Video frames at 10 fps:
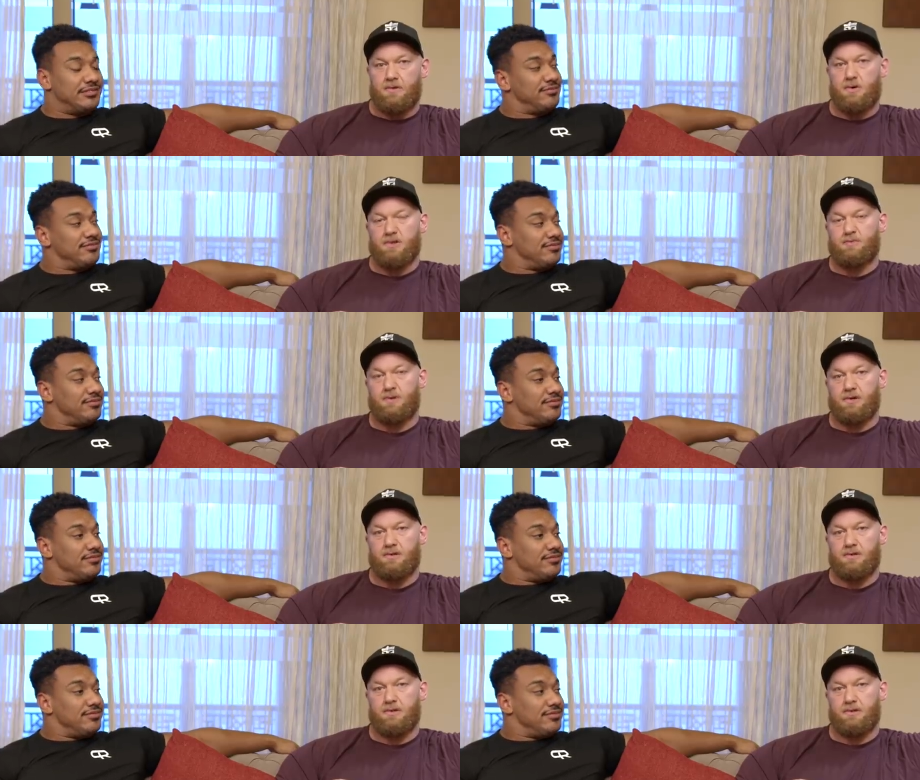
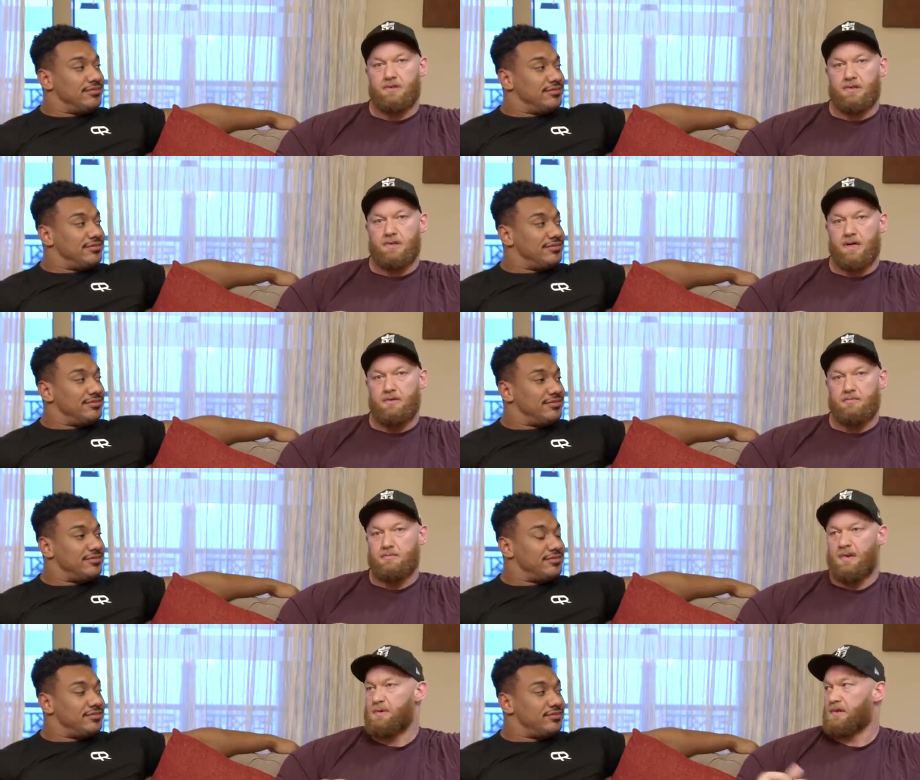
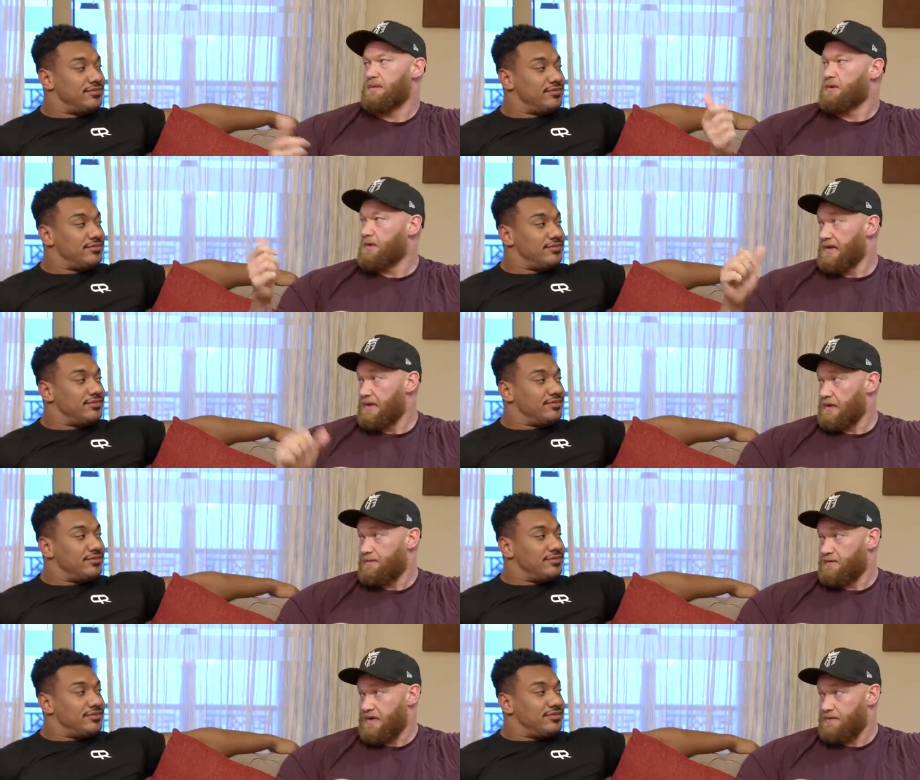Speaker 1: coresport.com. Maybe you can put the link
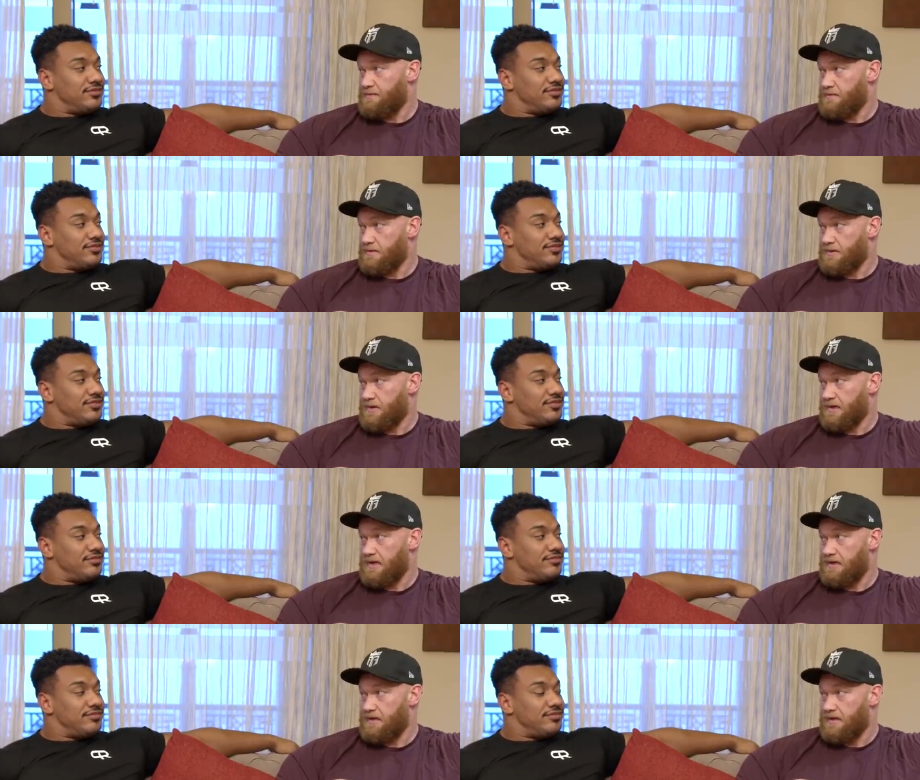up for them so they
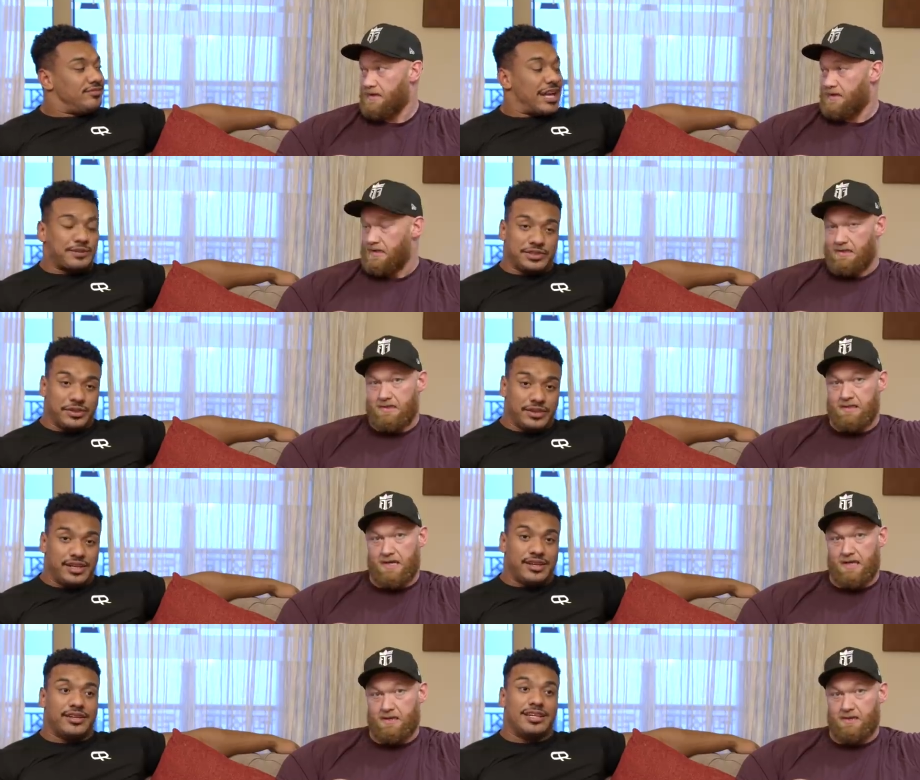can
Speaker 2: Absolutely.
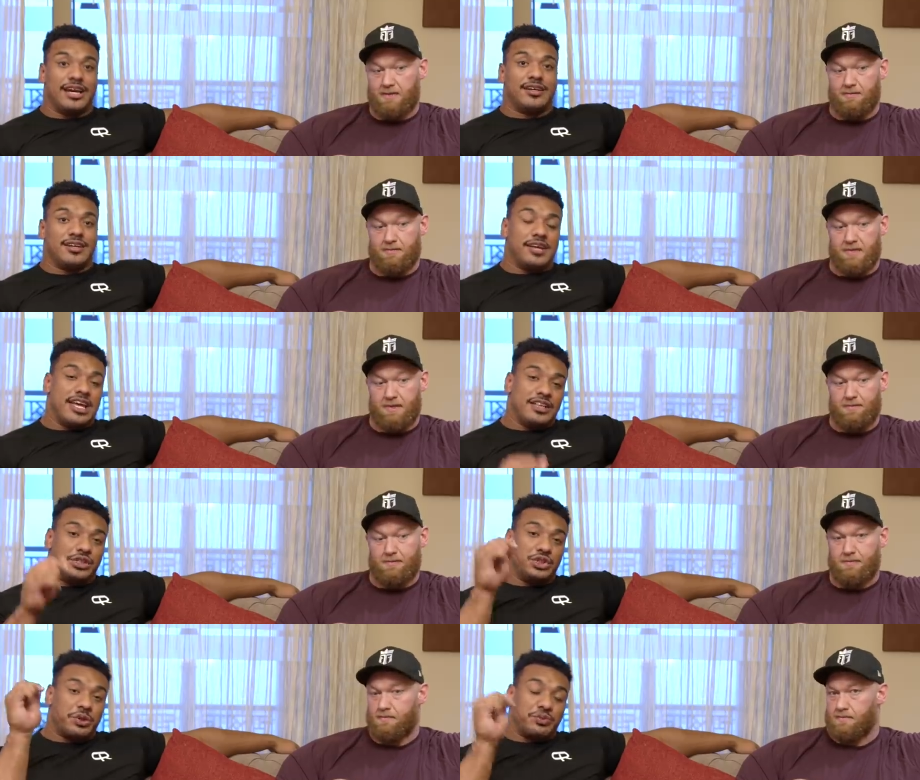Check out yeah. The, the, in the
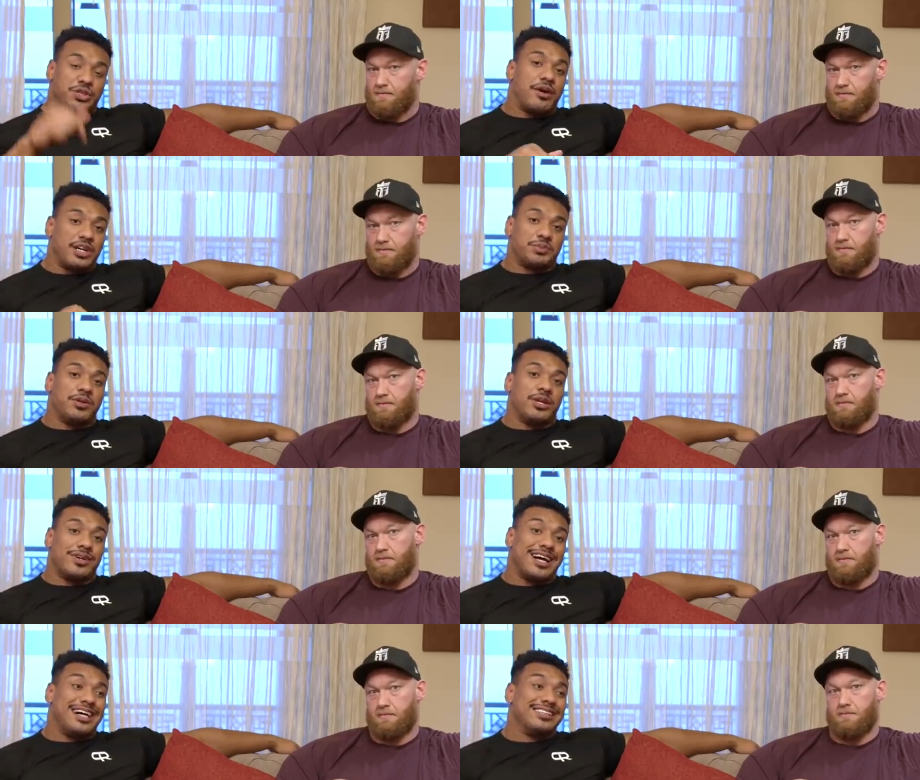description box below,
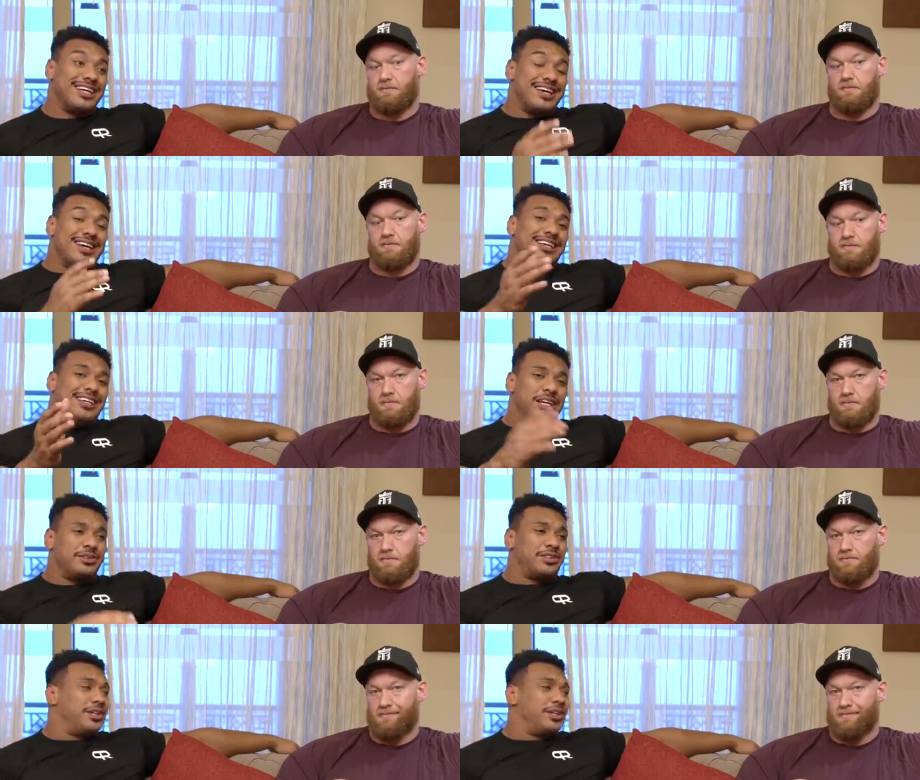guys. Years